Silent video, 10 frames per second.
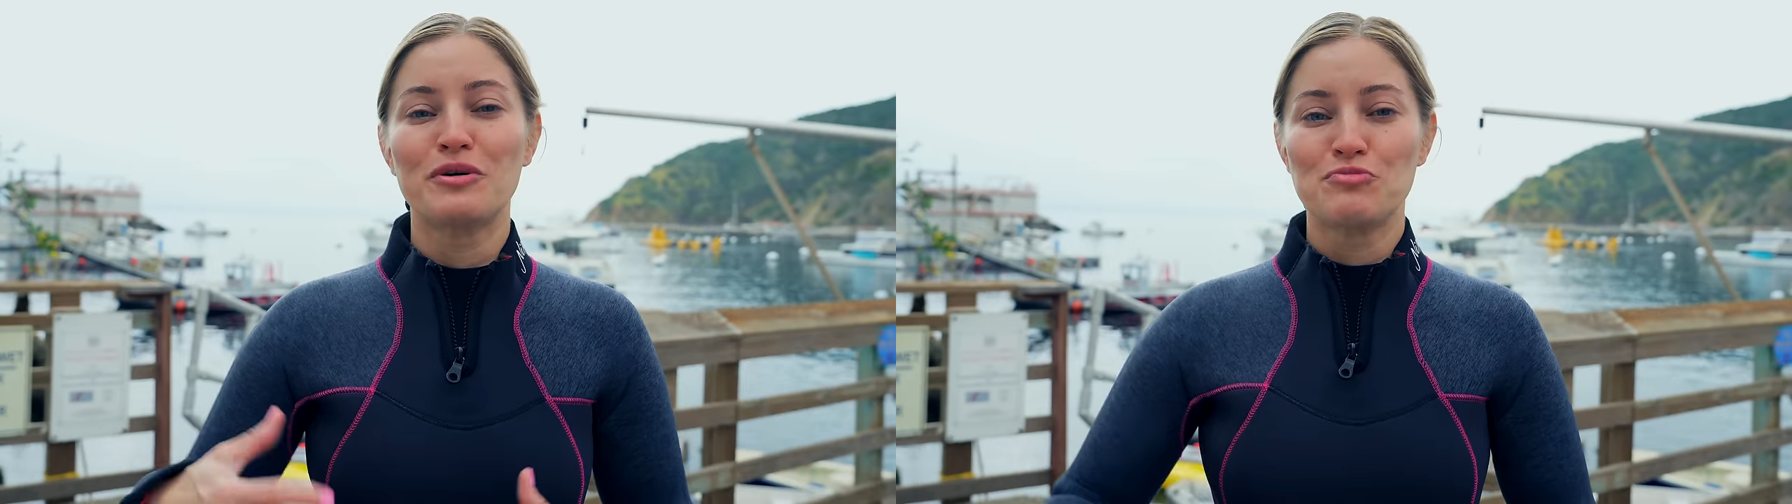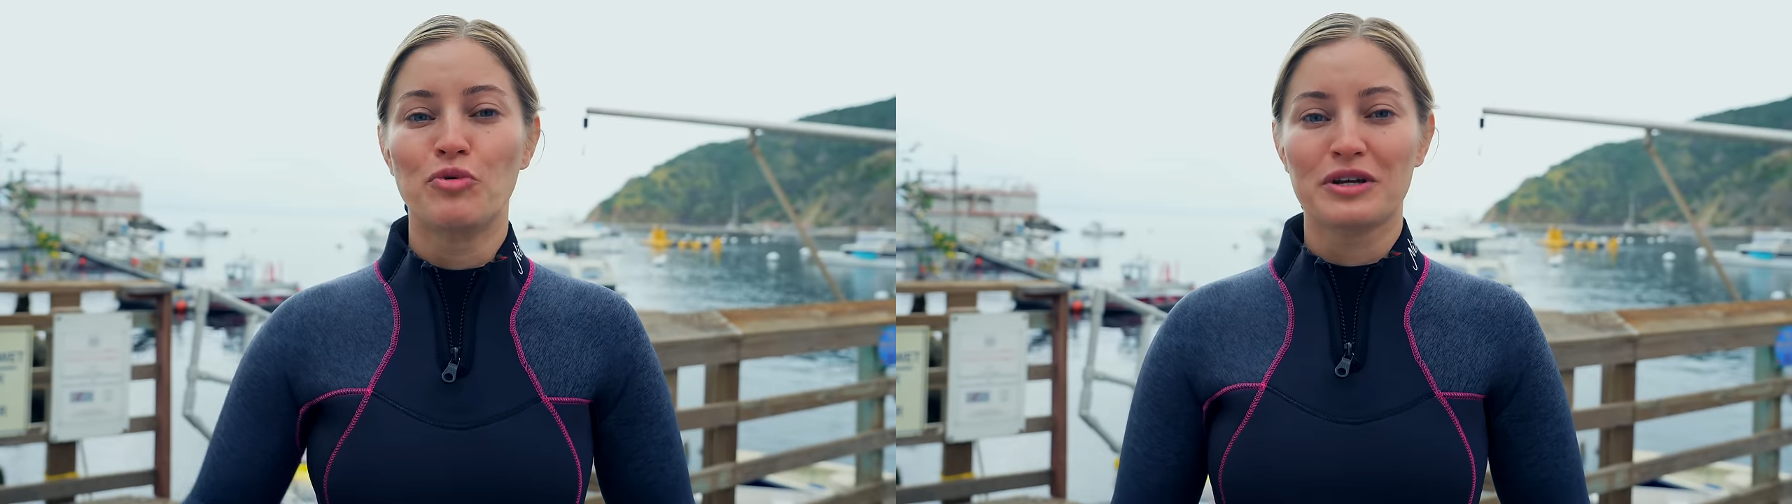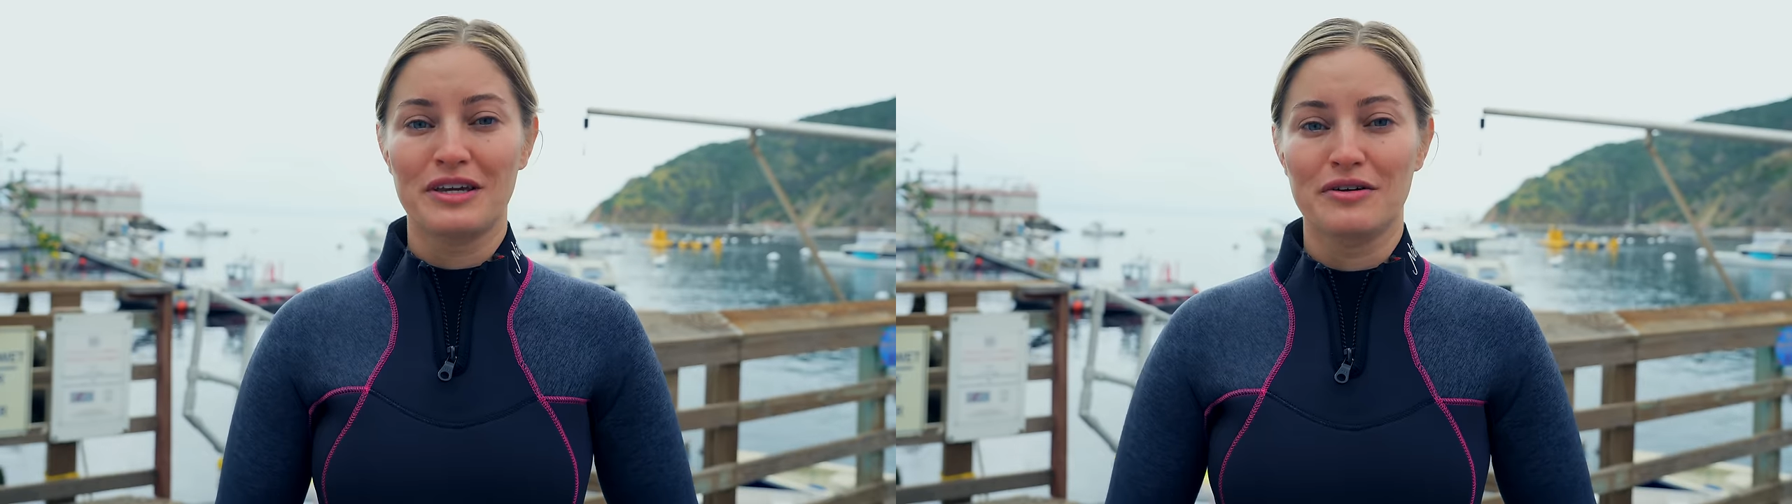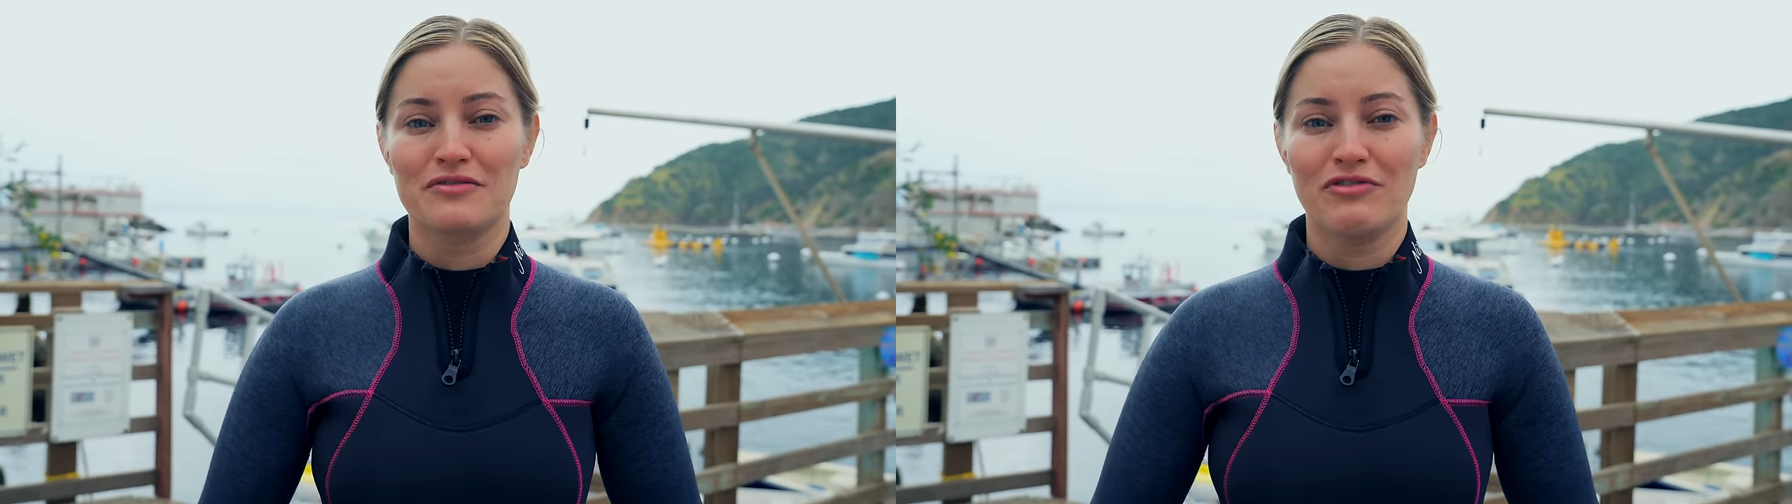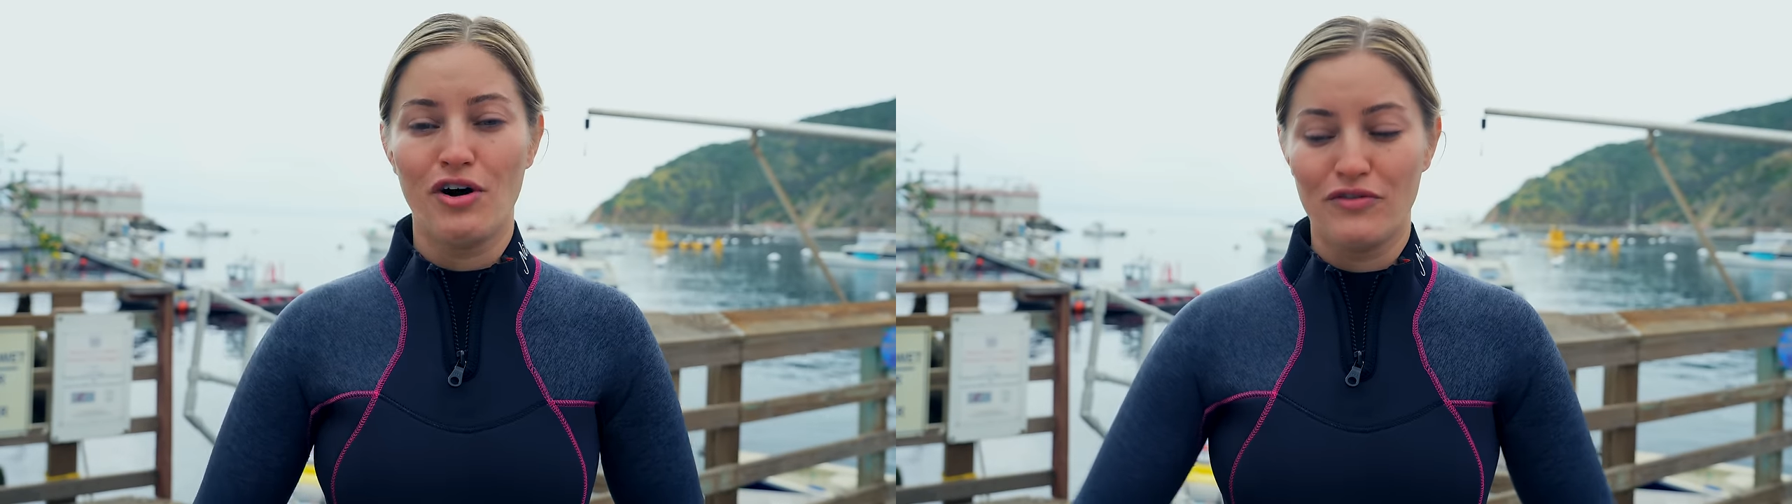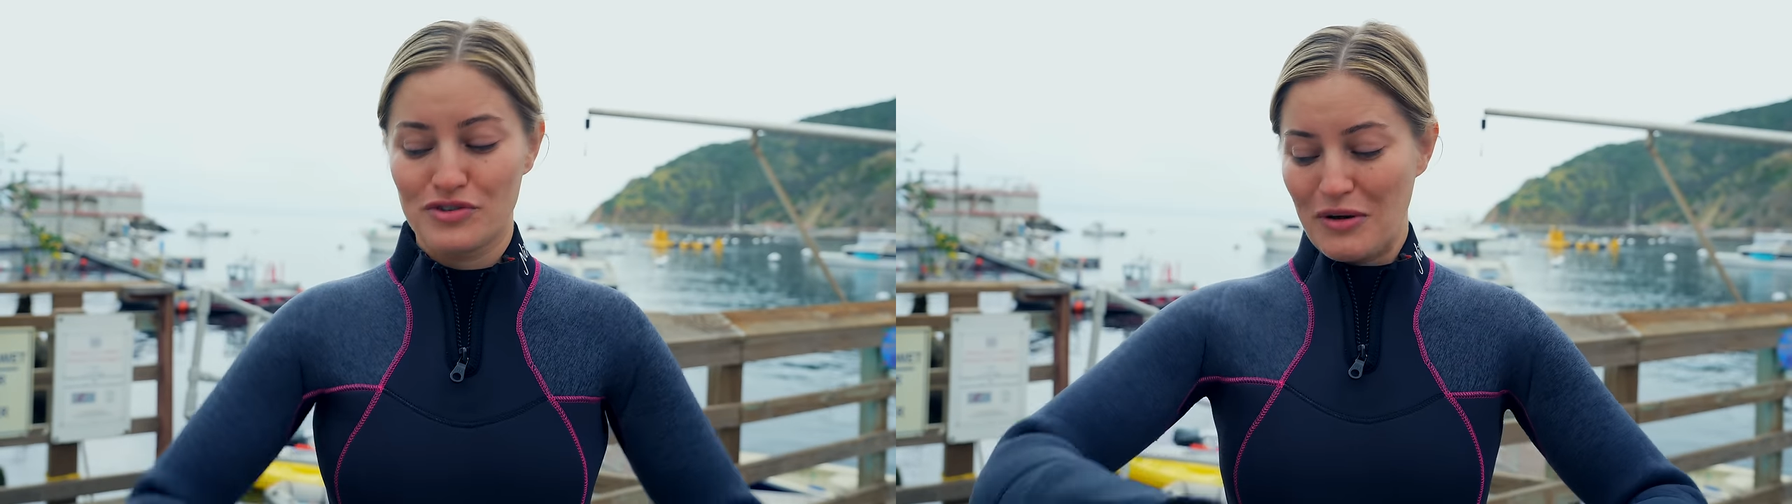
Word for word: much more gear involved.